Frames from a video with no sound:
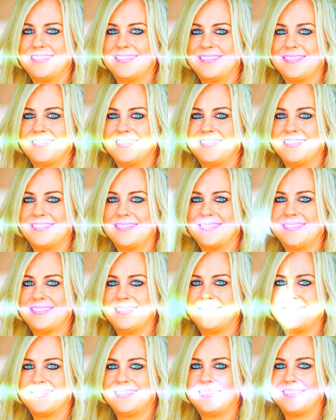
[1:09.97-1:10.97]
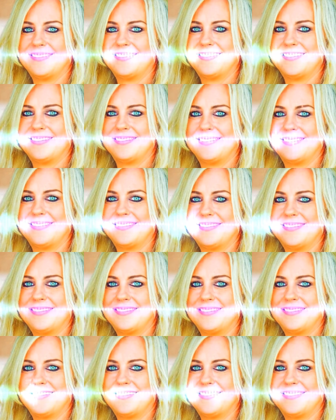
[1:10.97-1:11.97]
So the first thing we want to do
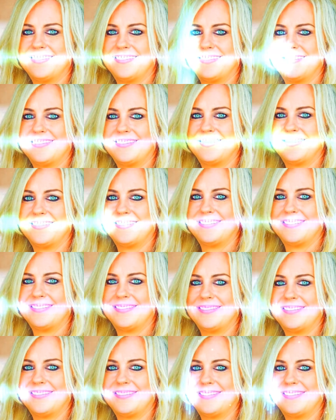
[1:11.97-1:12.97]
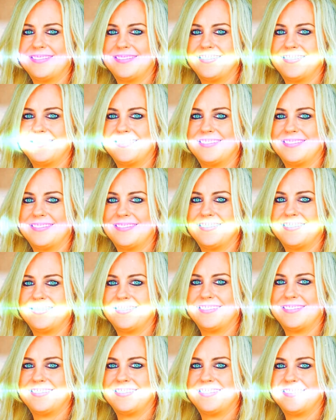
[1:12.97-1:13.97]
is we want to connect to the abundance
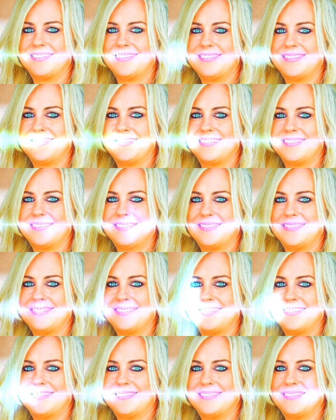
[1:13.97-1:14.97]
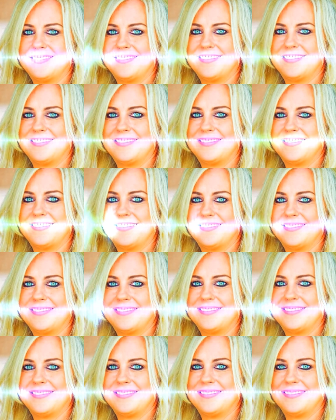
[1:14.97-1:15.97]
frequency. So I want you to take your energy up
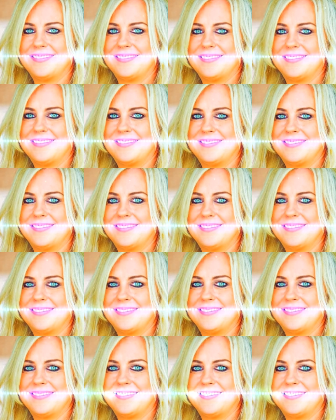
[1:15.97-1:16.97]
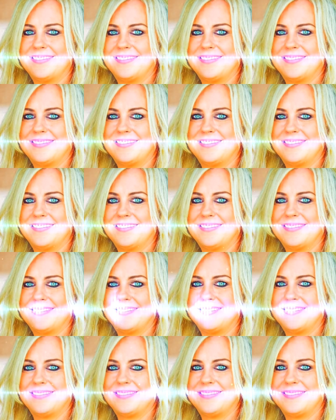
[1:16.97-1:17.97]
300 feet
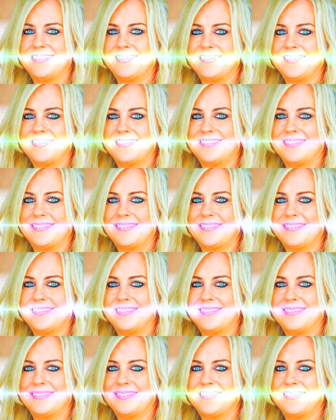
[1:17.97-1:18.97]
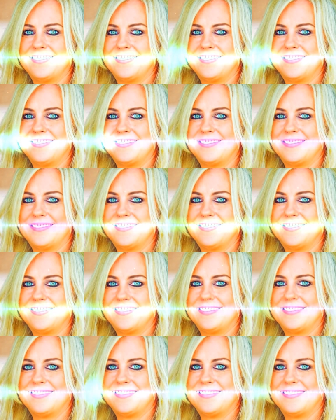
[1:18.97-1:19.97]
where you see,
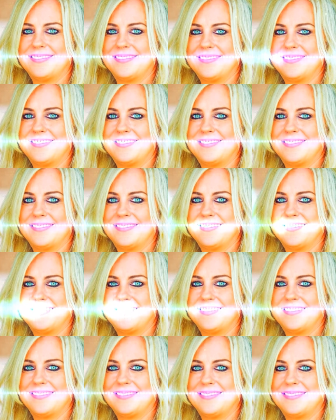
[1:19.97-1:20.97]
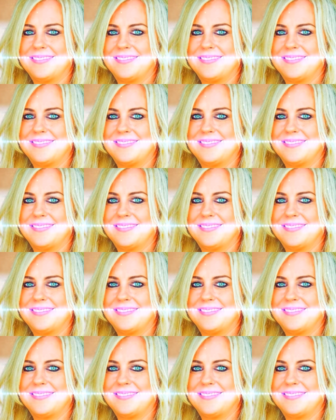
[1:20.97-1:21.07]
sense, or feel the light.